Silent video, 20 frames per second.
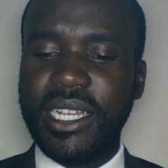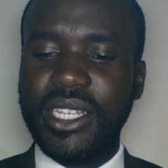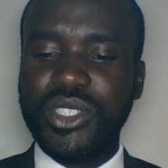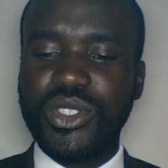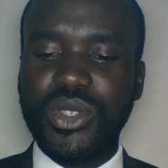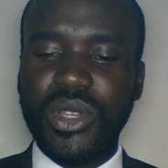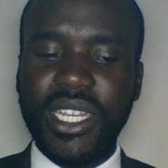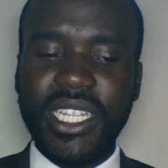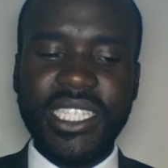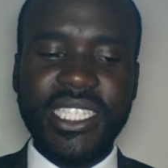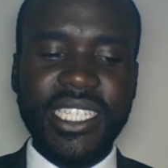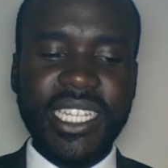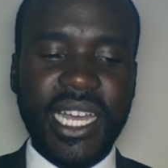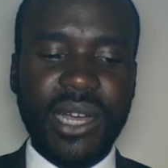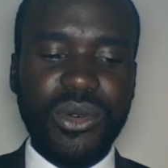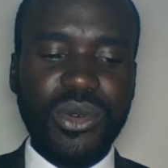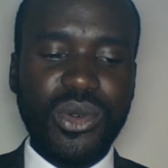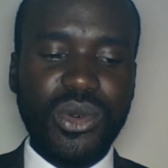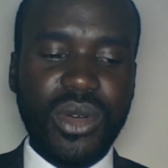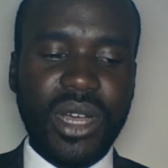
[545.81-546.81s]
So let's
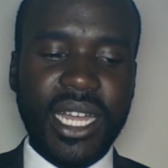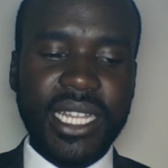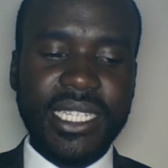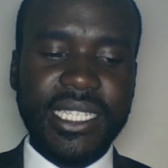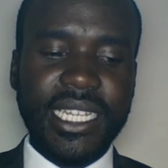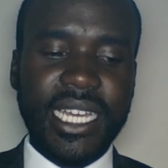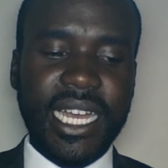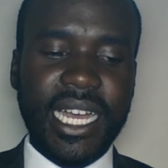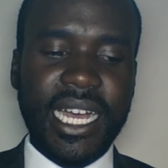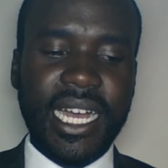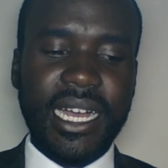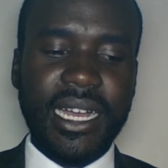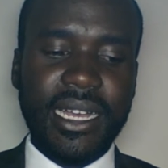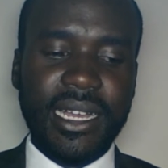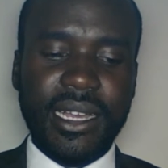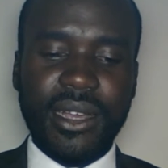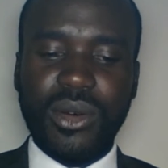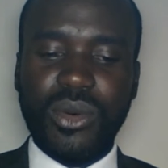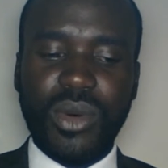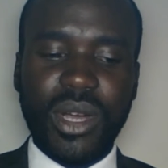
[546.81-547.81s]
now look at
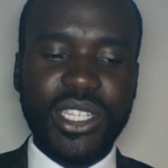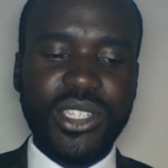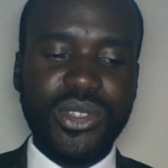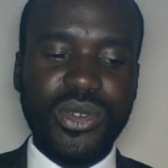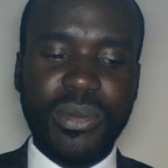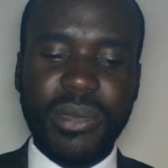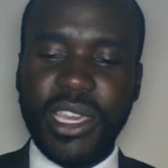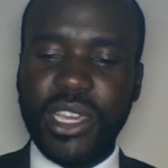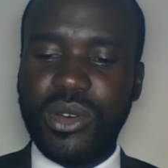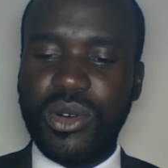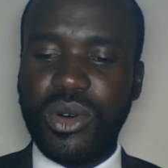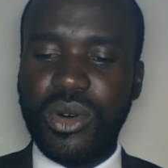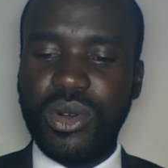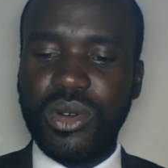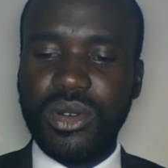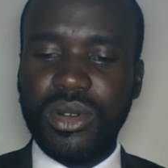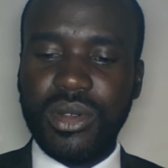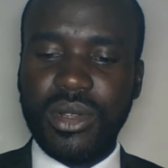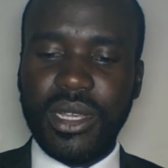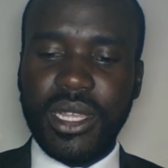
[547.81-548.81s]
what you may
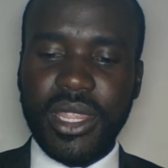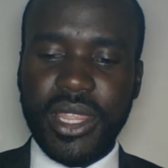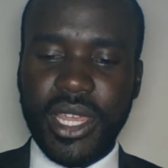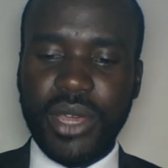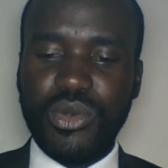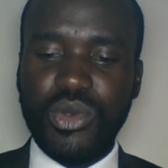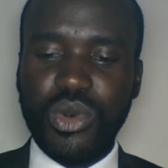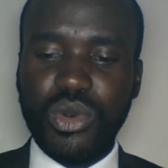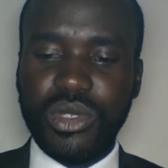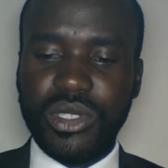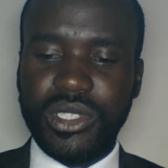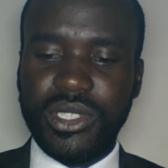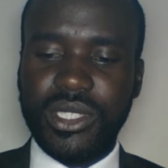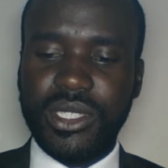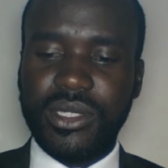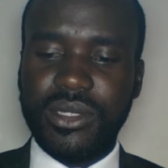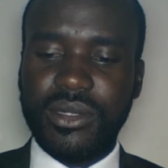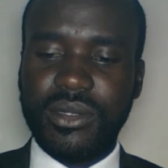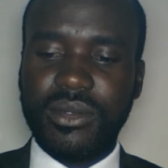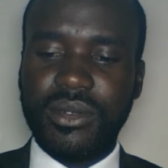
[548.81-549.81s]
call the
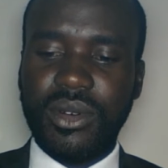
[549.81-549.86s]
rules,